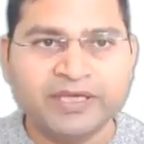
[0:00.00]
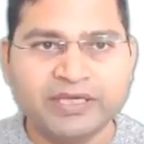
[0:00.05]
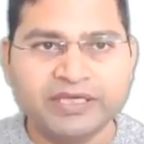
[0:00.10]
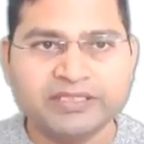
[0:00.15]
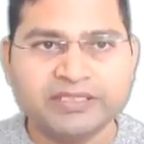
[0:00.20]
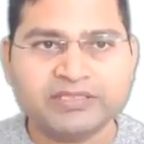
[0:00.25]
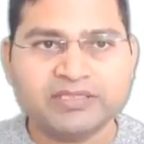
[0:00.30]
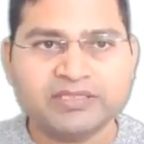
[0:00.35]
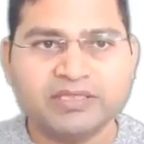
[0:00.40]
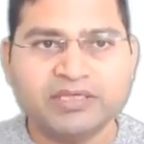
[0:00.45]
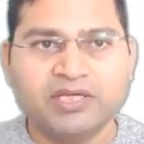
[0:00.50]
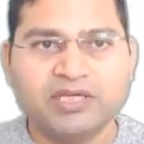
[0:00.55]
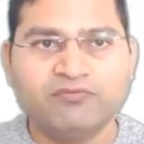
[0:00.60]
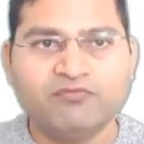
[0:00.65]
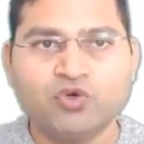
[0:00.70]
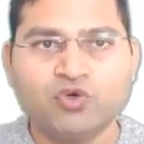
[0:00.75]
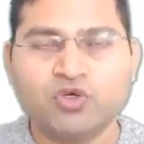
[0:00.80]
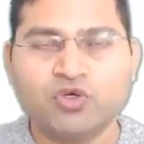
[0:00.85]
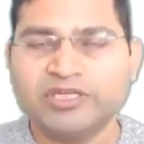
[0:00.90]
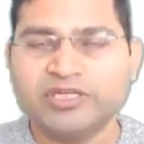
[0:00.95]
is
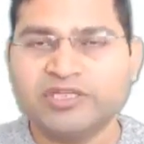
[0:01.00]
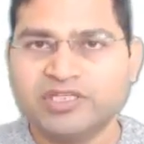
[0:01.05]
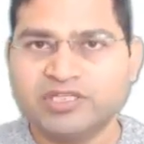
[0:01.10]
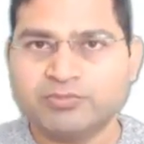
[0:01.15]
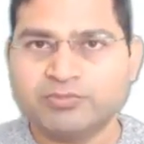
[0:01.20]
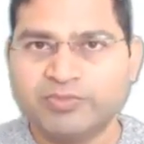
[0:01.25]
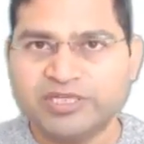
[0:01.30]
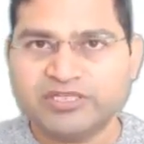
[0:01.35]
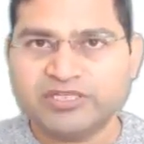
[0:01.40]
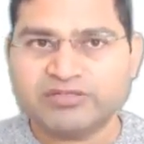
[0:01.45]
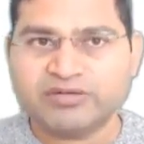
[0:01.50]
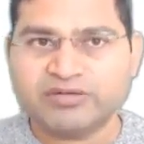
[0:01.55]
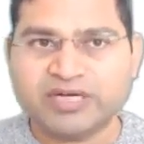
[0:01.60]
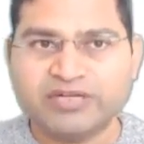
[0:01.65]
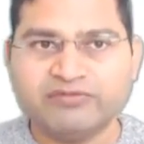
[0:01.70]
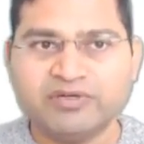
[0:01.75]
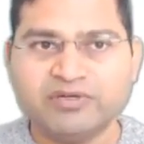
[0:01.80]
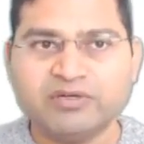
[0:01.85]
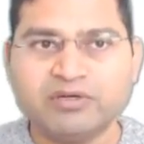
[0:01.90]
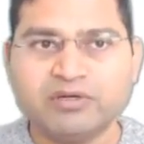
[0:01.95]
invoking this base
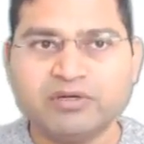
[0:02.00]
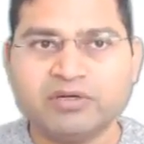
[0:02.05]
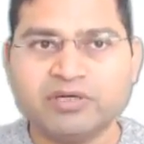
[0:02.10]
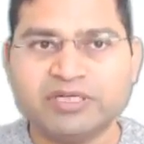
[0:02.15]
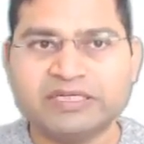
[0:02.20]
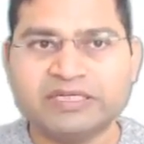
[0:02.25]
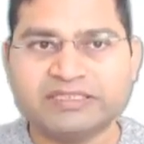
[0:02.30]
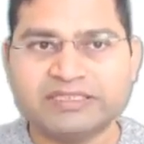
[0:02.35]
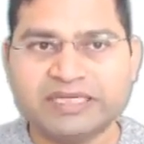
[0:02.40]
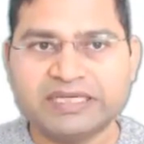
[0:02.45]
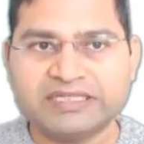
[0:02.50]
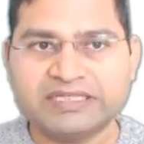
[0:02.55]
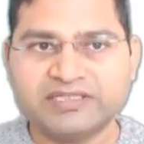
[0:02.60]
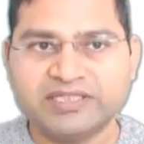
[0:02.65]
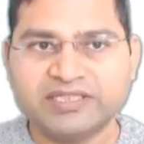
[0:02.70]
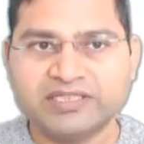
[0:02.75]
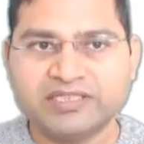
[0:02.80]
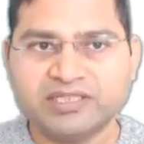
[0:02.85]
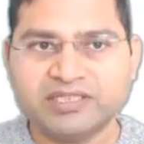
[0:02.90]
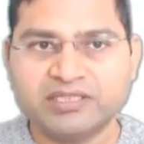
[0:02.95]
driver or
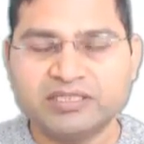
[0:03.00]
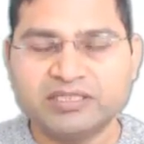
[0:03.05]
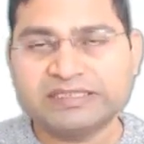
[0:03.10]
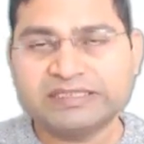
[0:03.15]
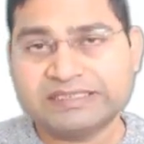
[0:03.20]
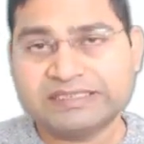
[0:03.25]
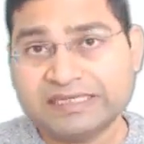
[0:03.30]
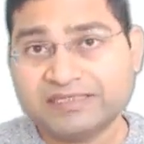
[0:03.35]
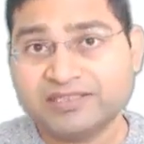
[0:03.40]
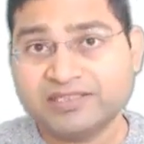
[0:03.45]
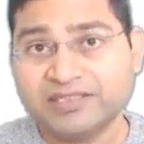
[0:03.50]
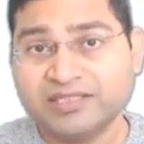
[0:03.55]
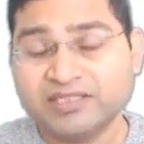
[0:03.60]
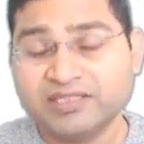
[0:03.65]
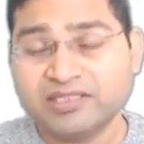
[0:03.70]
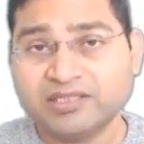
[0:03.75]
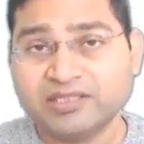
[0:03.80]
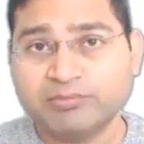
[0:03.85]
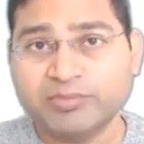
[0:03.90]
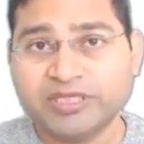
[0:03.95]
instantiating,
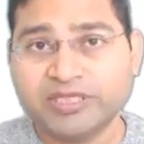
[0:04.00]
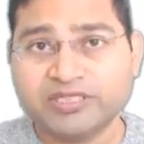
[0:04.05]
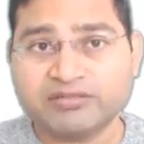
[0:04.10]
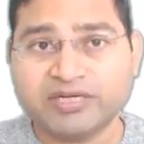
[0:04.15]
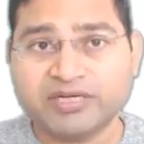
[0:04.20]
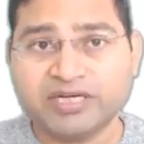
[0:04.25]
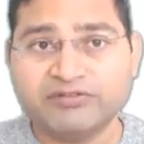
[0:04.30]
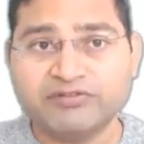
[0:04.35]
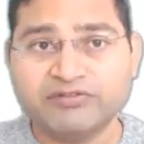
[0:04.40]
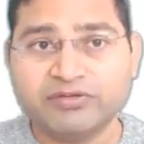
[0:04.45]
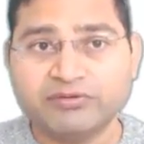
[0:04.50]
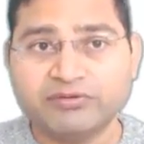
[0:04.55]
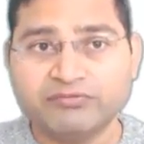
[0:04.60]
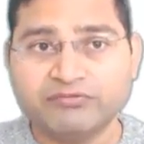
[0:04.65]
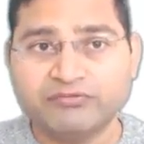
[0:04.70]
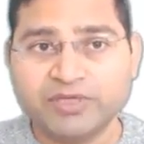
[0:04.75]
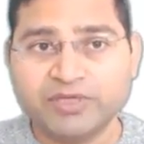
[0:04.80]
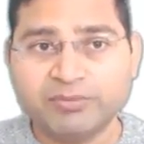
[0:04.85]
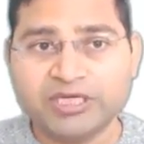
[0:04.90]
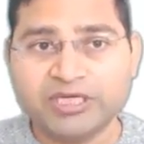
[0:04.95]
instantiating the base driver
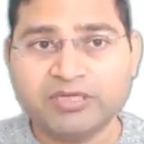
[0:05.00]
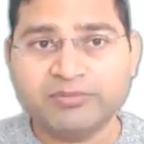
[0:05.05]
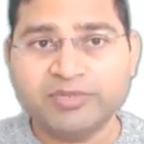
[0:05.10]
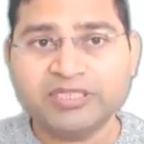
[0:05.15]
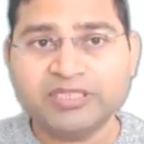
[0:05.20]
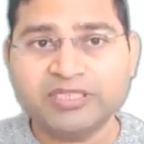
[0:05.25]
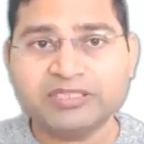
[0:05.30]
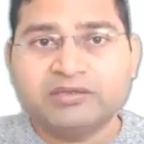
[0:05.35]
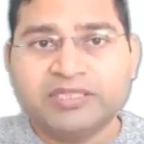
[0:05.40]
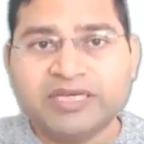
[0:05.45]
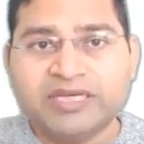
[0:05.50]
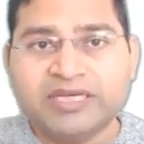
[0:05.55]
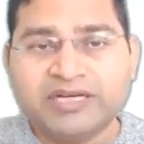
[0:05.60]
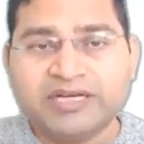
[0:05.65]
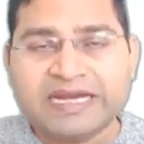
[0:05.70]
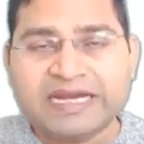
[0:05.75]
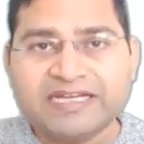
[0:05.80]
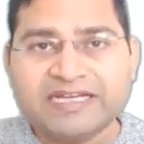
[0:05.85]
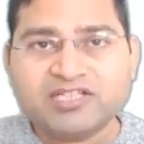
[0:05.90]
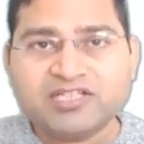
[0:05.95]
web elements, there
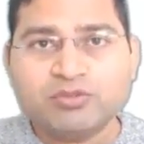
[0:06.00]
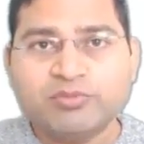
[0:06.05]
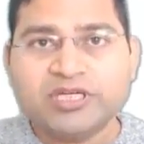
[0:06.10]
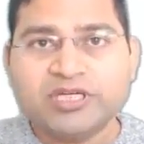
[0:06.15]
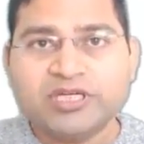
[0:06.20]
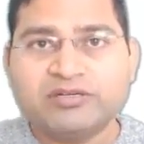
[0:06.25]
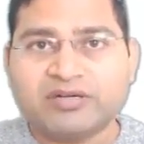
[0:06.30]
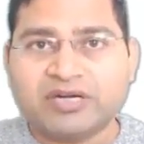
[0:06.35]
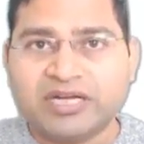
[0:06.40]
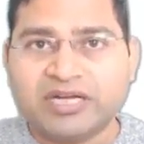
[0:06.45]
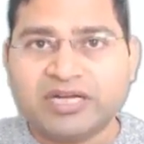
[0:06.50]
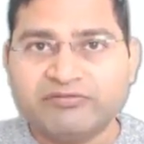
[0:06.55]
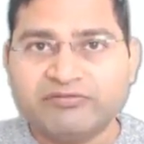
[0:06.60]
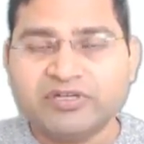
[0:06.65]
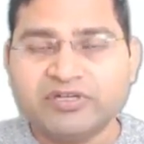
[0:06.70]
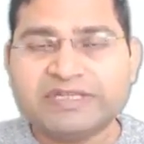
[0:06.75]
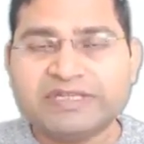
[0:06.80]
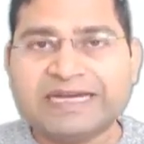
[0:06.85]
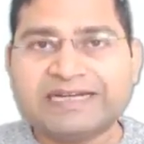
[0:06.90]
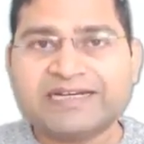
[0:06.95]
has to be a
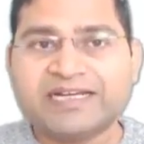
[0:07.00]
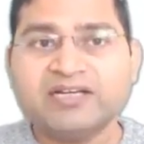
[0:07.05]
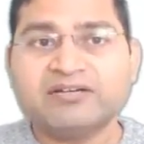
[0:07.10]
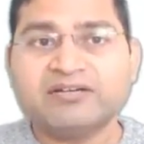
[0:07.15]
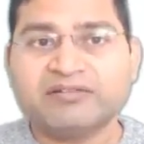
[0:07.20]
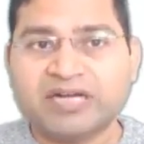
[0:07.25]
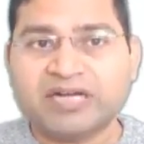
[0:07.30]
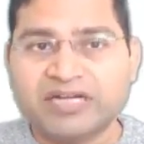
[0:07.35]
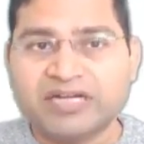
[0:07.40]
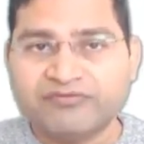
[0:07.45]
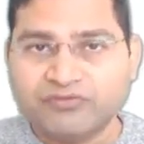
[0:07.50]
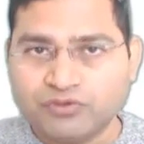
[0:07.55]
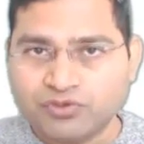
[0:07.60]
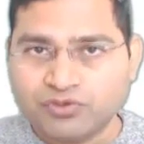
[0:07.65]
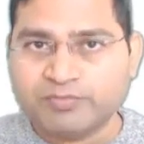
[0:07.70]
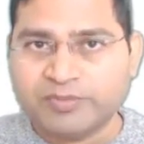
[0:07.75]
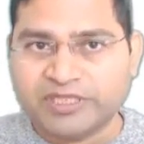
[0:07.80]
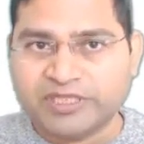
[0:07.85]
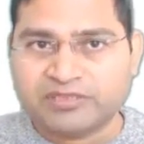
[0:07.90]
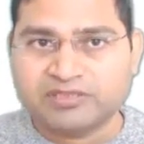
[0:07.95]
driver that can drive
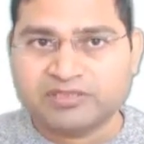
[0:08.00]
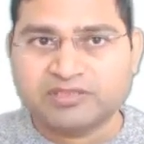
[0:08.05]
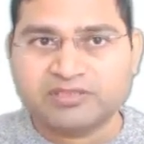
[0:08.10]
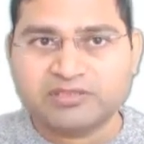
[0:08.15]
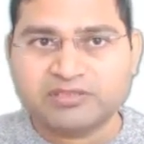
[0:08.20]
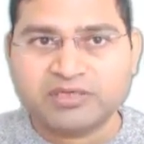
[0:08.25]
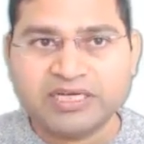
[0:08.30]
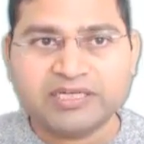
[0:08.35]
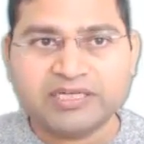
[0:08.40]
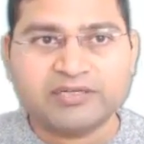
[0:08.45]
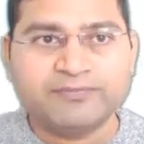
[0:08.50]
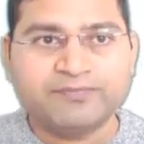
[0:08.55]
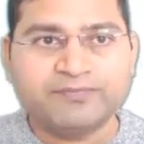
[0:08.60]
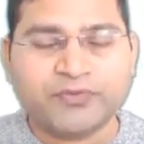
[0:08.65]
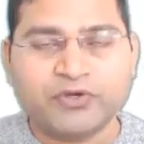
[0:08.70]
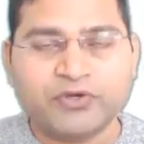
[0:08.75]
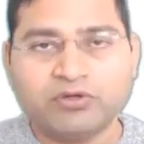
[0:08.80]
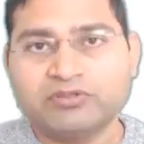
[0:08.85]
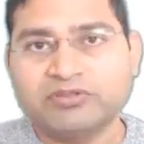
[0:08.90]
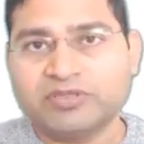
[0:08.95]
those methods, right?
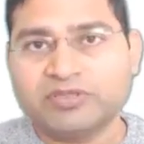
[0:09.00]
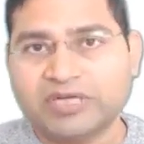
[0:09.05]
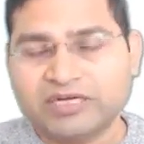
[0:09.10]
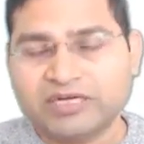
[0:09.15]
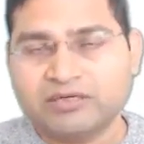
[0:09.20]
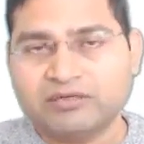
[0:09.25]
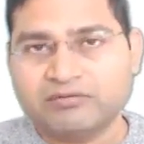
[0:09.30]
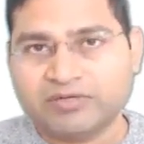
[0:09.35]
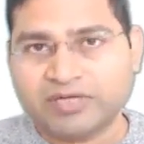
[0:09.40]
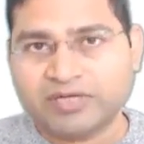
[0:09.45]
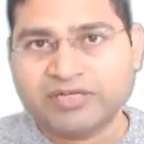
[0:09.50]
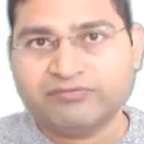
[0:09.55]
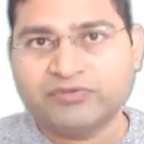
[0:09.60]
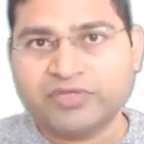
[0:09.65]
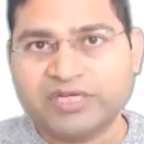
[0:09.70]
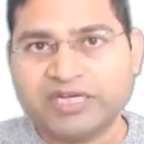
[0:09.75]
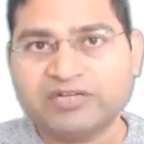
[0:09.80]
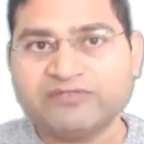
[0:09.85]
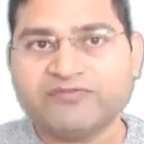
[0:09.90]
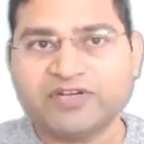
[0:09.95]
Or dri or drive
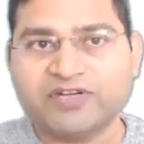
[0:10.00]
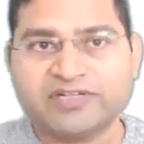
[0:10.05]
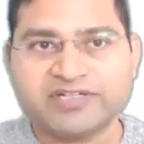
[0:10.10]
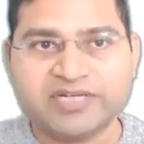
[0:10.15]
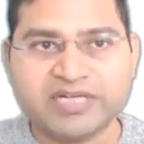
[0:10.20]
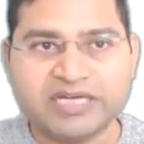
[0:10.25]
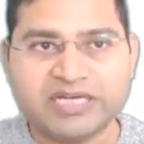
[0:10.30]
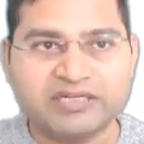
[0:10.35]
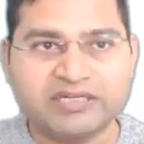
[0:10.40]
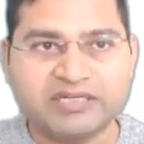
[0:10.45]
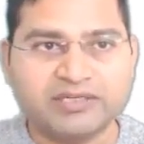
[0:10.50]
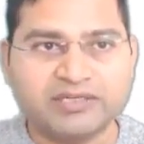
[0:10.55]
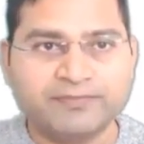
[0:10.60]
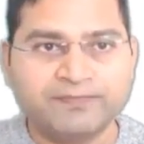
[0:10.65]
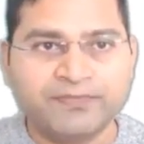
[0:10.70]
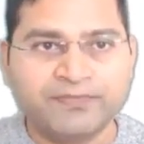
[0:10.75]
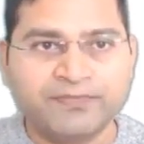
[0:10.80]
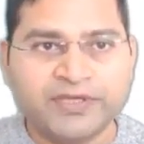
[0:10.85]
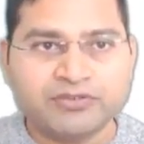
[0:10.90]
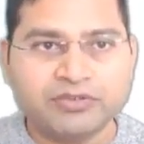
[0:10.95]
that functionality.
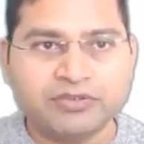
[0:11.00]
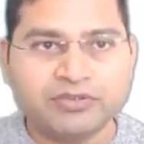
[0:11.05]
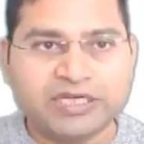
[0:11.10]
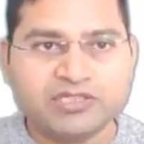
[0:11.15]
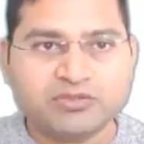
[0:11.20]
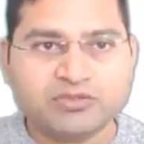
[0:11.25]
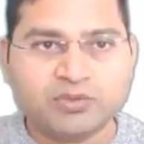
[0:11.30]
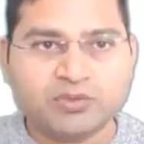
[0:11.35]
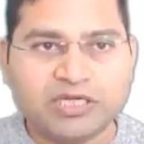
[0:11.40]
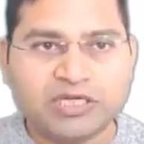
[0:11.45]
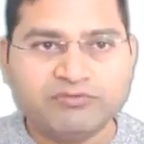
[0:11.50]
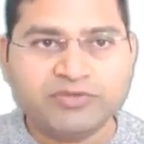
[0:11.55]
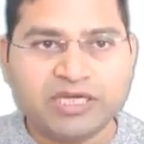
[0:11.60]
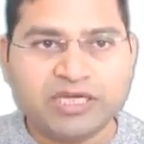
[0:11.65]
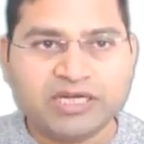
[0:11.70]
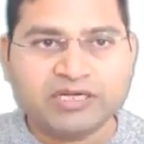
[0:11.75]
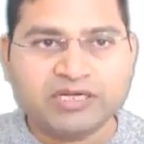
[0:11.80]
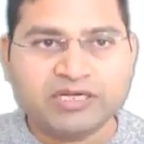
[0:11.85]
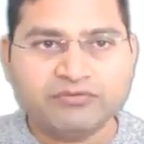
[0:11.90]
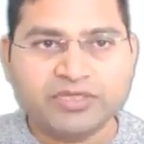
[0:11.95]
So that is why we
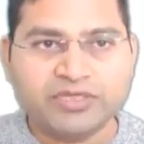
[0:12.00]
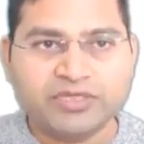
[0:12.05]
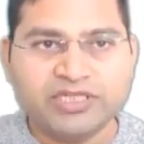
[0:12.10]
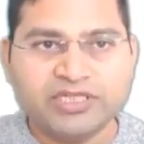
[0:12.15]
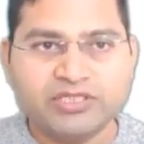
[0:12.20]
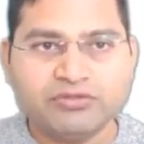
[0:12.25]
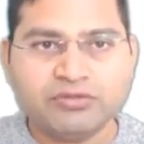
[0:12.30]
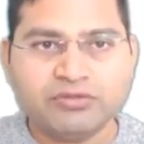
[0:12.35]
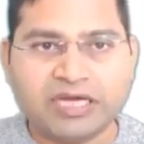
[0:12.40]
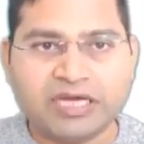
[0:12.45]
are, we need to